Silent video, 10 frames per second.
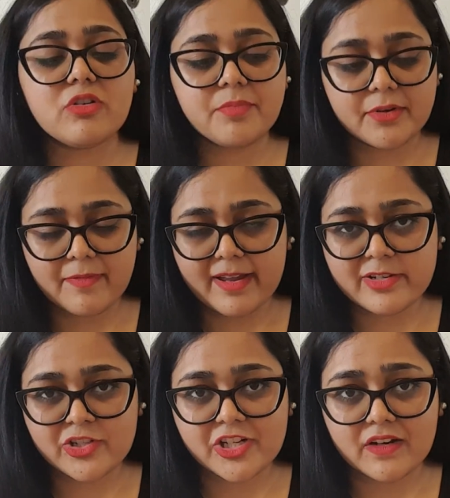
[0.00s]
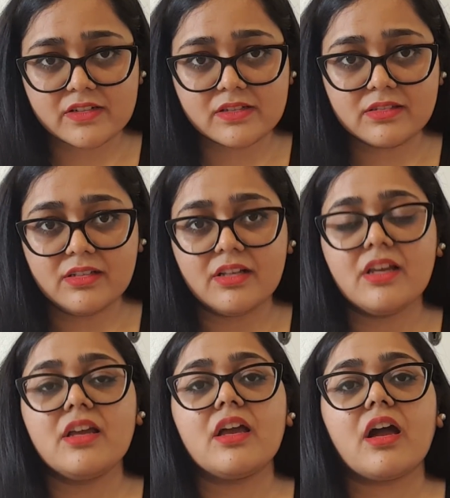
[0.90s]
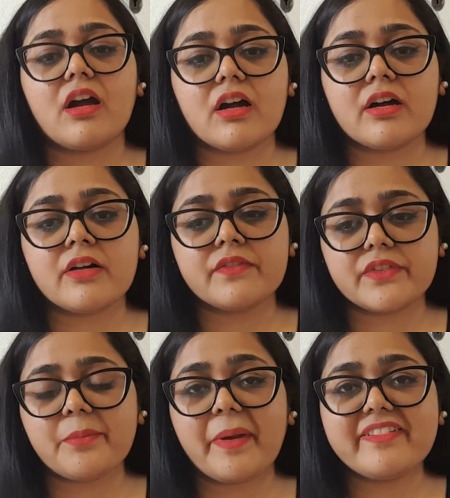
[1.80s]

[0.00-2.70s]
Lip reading: don't provide shuttle, the